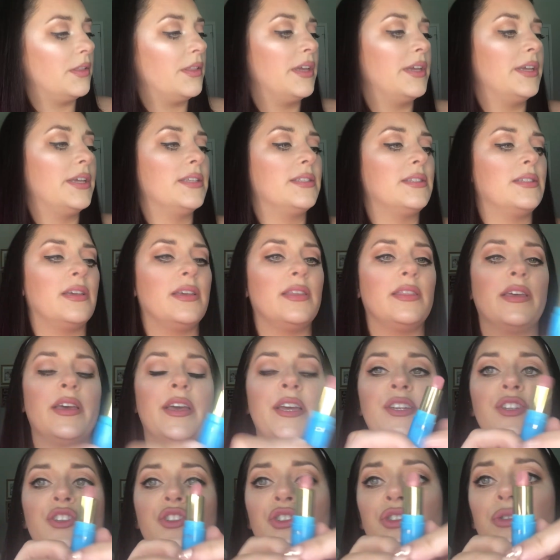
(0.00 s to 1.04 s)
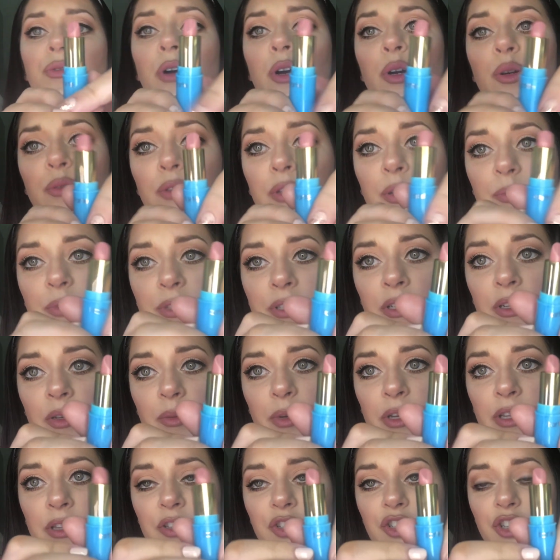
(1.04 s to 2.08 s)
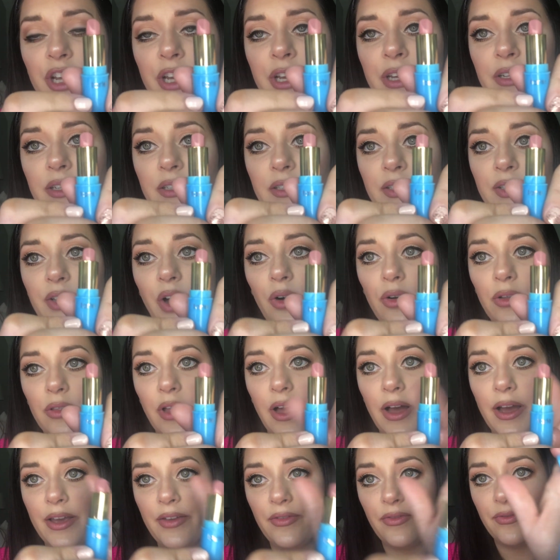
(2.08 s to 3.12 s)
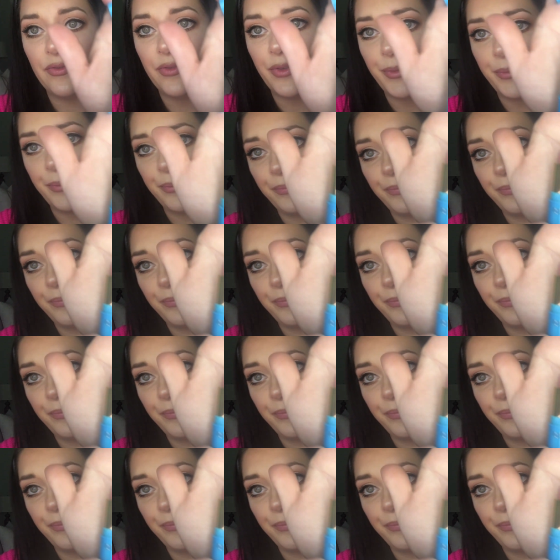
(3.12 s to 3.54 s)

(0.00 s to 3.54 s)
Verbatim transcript: I think it's like the H2O lipstick in the shade Salt Life.